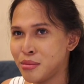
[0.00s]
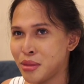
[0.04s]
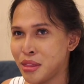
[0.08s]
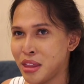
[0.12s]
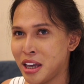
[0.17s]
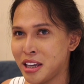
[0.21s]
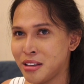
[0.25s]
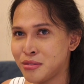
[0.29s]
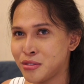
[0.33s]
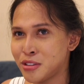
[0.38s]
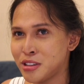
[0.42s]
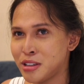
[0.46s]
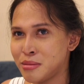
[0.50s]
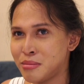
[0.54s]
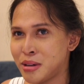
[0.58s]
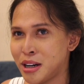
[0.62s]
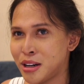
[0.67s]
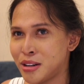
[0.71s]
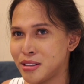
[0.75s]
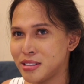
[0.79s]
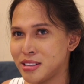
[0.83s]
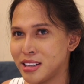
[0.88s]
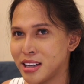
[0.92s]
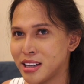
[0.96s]
thankful
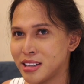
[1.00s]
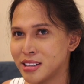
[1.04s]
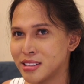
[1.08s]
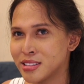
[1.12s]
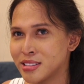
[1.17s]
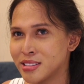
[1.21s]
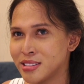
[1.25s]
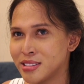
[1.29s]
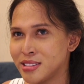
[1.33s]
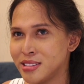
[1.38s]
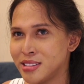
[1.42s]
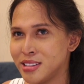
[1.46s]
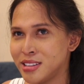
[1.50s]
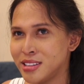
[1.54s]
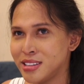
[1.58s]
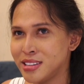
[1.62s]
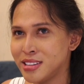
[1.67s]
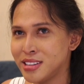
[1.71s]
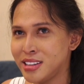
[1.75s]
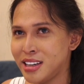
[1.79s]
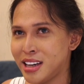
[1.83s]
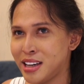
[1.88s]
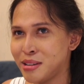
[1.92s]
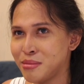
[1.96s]
about. Like,
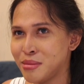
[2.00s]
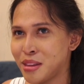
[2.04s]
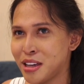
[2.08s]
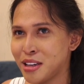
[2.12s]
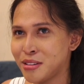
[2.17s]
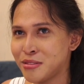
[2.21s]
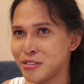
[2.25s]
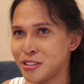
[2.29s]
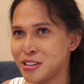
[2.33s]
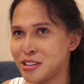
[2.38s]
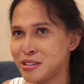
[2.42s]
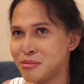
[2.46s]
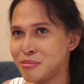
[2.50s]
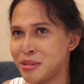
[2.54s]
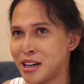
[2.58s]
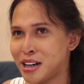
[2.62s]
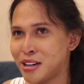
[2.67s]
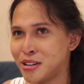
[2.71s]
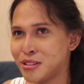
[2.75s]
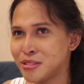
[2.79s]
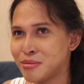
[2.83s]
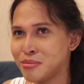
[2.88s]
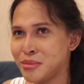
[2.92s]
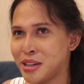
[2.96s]
yeah, I'm thankful
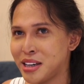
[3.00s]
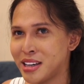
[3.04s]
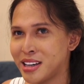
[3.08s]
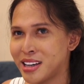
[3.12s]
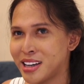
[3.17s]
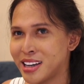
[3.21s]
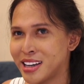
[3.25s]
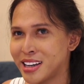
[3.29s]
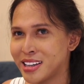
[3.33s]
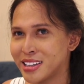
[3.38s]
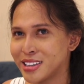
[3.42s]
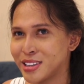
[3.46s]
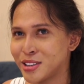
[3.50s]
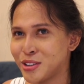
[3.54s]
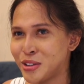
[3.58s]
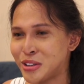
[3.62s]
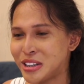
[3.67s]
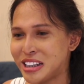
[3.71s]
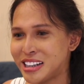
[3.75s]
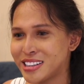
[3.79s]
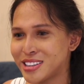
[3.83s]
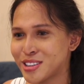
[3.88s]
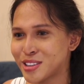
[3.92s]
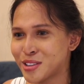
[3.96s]
about being
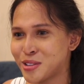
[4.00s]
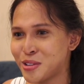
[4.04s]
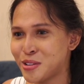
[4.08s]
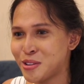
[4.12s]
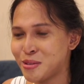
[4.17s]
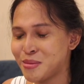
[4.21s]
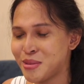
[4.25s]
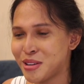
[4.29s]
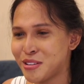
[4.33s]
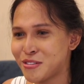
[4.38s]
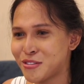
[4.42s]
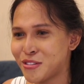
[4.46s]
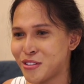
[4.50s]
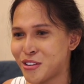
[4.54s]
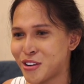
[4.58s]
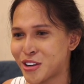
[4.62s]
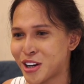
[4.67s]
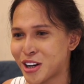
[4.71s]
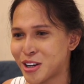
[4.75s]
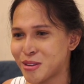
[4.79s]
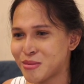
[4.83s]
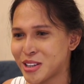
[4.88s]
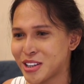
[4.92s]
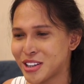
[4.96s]
good at school
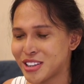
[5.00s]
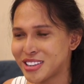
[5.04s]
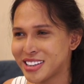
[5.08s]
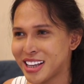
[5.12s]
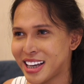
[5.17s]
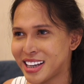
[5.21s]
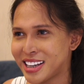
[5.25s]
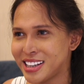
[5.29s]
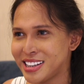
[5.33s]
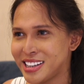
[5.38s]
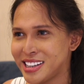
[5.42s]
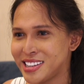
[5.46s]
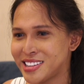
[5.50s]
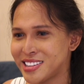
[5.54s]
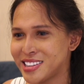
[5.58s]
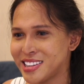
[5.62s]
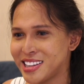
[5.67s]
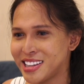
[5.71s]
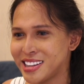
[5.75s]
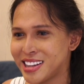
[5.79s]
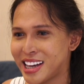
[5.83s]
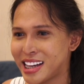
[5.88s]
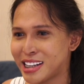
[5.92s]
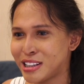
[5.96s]
before because I can
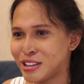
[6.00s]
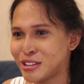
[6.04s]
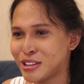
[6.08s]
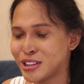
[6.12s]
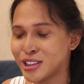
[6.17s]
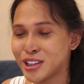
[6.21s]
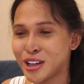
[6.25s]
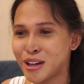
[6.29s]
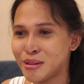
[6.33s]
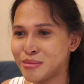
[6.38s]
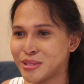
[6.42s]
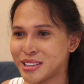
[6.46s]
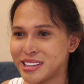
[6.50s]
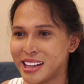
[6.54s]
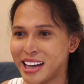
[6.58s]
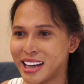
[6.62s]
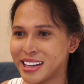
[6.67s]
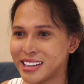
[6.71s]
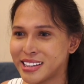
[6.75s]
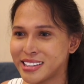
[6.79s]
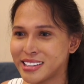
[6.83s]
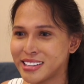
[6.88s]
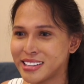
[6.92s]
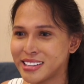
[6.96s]
easily land on jobs
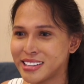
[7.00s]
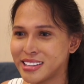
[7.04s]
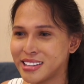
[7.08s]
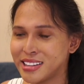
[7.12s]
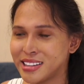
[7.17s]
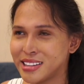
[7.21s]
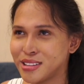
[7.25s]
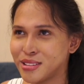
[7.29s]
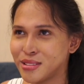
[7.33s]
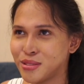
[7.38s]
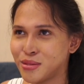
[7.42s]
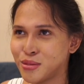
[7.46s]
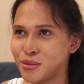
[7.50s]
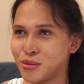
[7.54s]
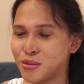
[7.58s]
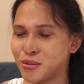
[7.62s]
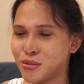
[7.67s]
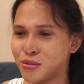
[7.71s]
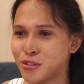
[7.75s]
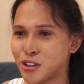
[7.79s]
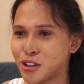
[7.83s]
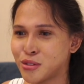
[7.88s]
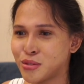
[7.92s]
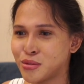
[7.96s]
like
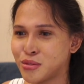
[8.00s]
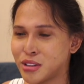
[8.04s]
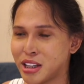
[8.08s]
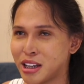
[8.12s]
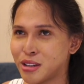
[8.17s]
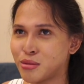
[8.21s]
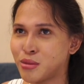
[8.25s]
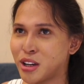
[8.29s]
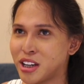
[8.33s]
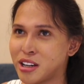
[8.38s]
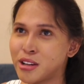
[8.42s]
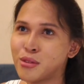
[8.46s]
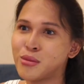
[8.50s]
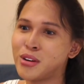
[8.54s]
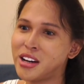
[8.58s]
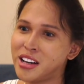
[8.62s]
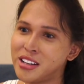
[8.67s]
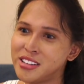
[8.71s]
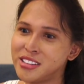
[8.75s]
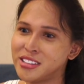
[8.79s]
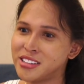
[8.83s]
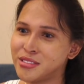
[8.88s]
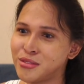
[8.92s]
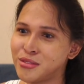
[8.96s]
for like quite a while.